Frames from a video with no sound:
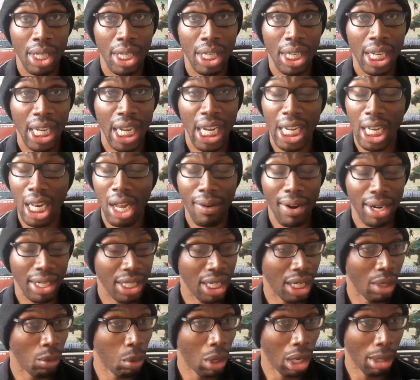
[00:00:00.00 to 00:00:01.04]
He
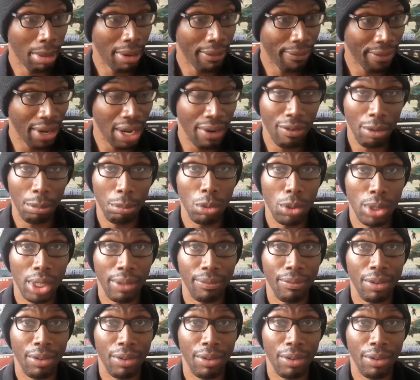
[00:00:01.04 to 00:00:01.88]
directed one of my favourite music